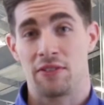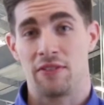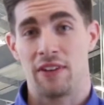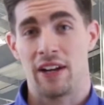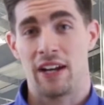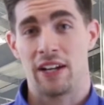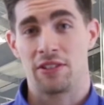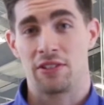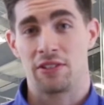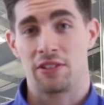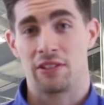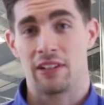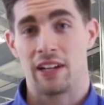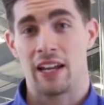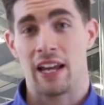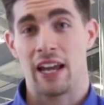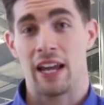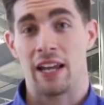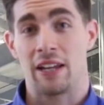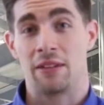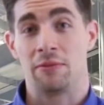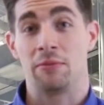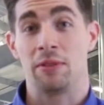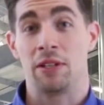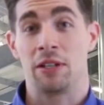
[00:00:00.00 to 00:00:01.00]
Advisor
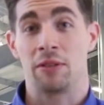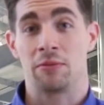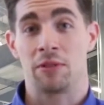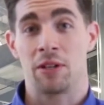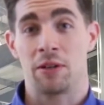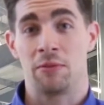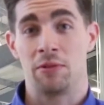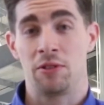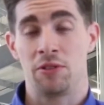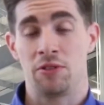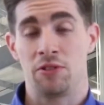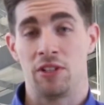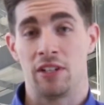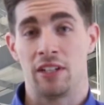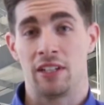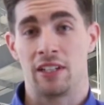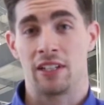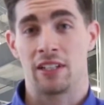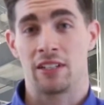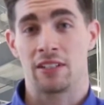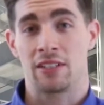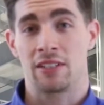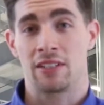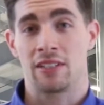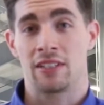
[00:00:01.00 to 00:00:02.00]
and BMW
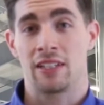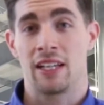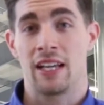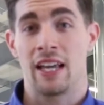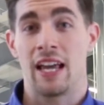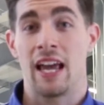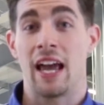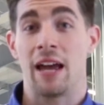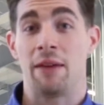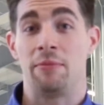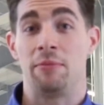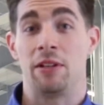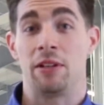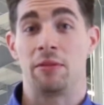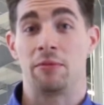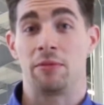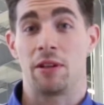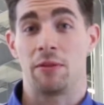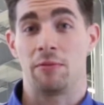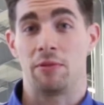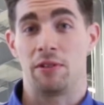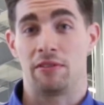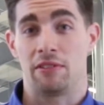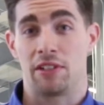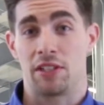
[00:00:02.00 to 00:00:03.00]
Genius at
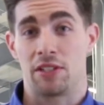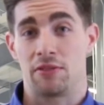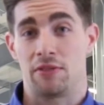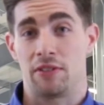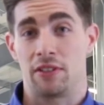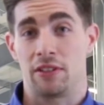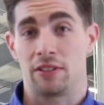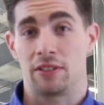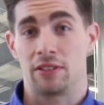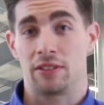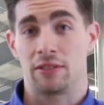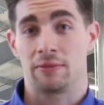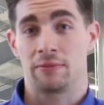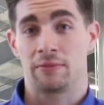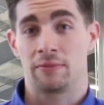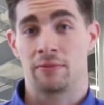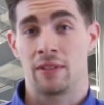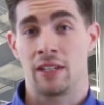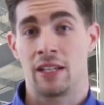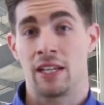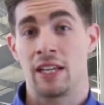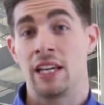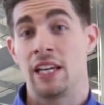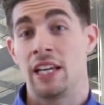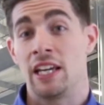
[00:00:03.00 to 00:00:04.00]
BMW Ridgefield.
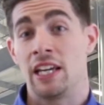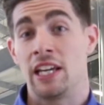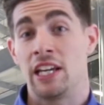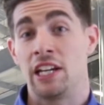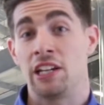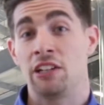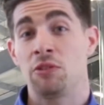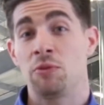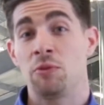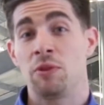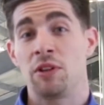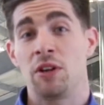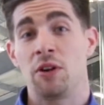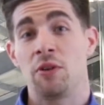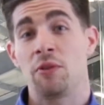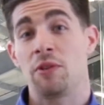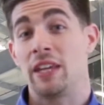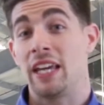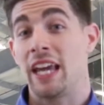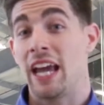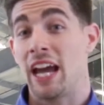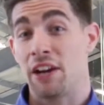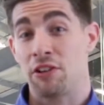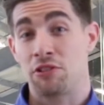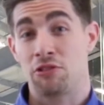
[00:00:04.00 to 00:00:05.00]
Here we go
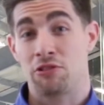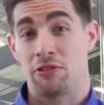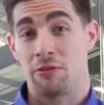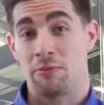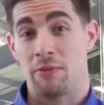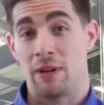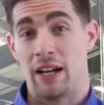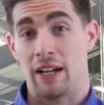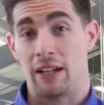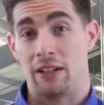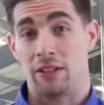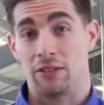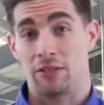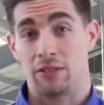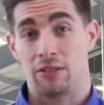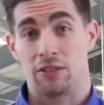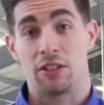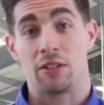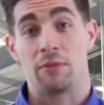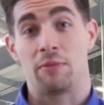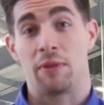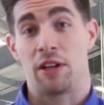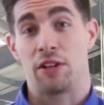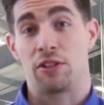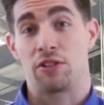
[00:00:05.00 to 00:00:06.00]
the extra mile
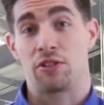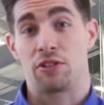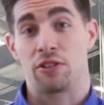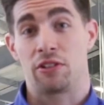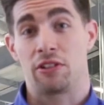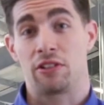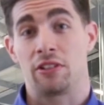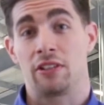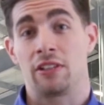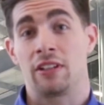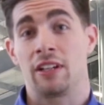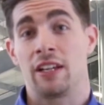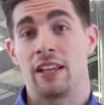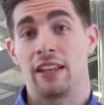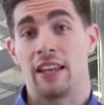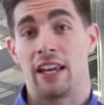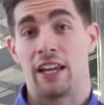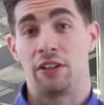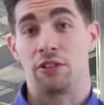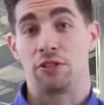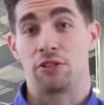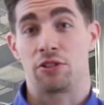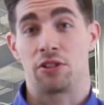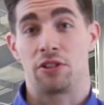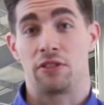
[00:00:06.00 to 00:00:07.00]
to make sure
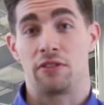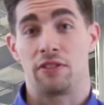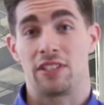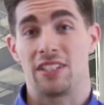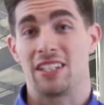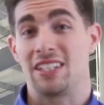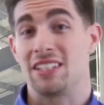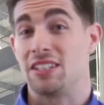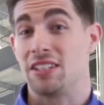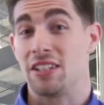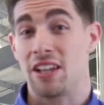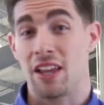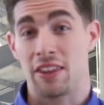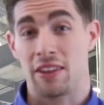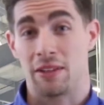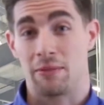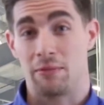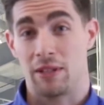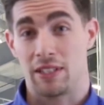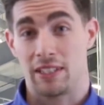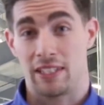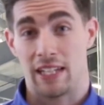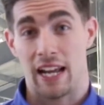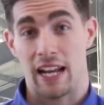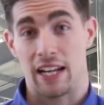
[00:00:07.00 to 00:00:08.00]
that your service is nothing
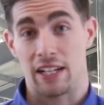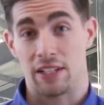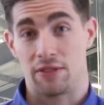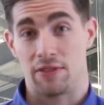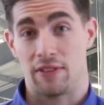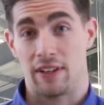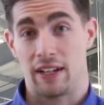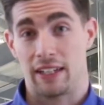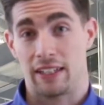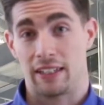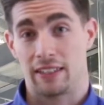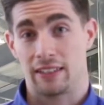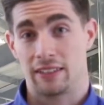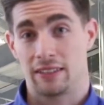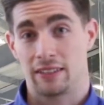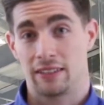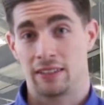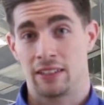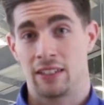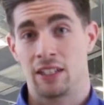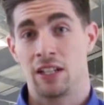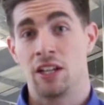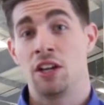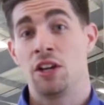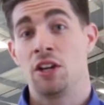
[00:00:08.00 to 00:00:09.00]
but satisfying.
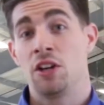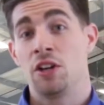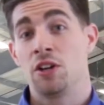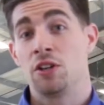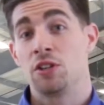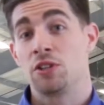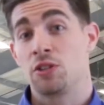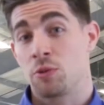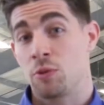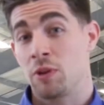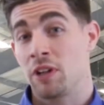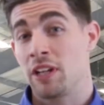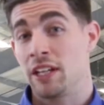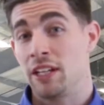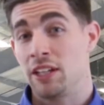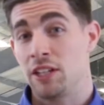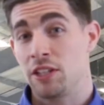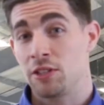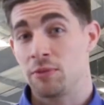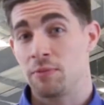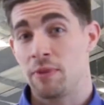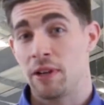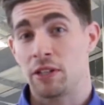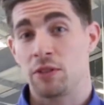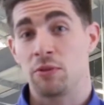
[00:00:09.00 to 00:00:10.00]
So what can you
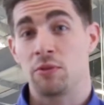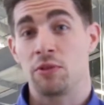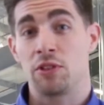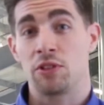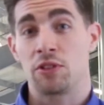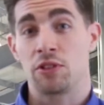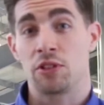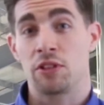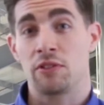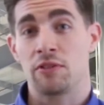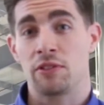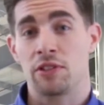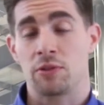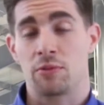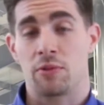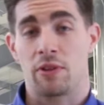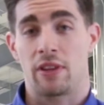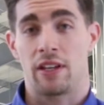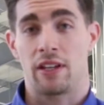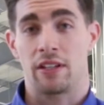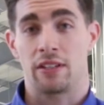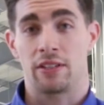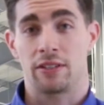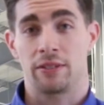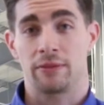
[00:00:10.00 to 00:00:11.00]
expect when you service
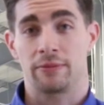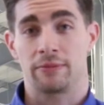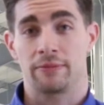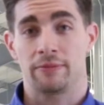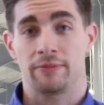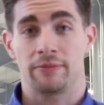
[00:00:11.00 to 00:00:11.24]
with us?